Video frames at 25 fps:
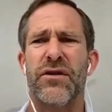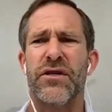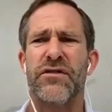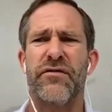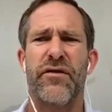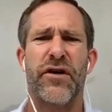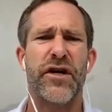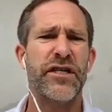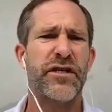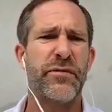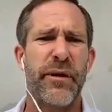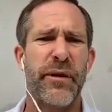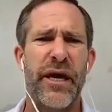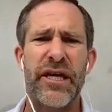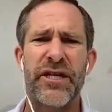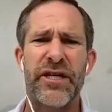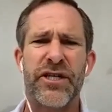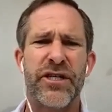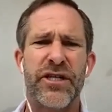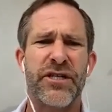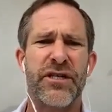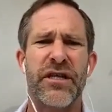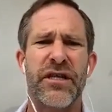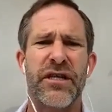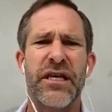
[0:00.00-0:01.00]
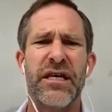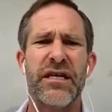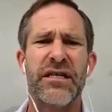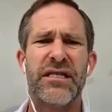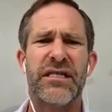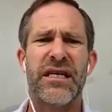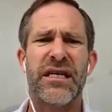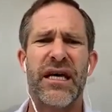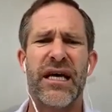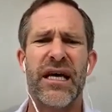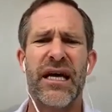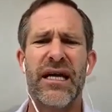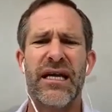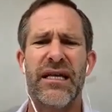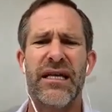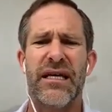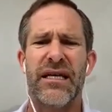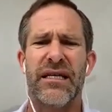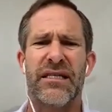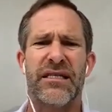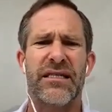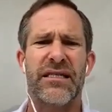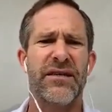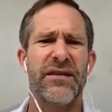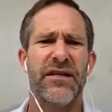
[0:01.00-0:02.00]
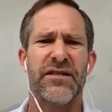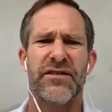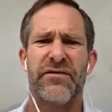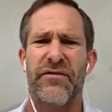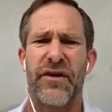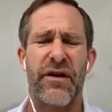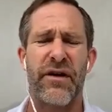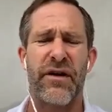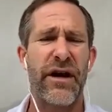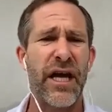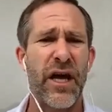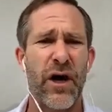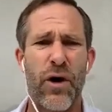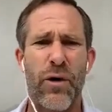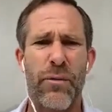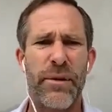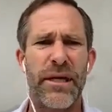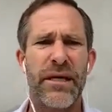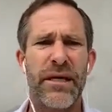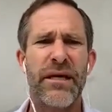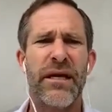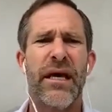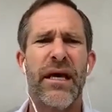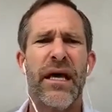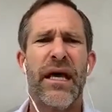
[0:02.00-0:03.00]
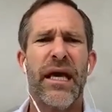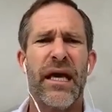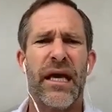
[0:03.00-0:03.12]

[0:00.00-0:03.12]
is very spacious on the inside. It's very open.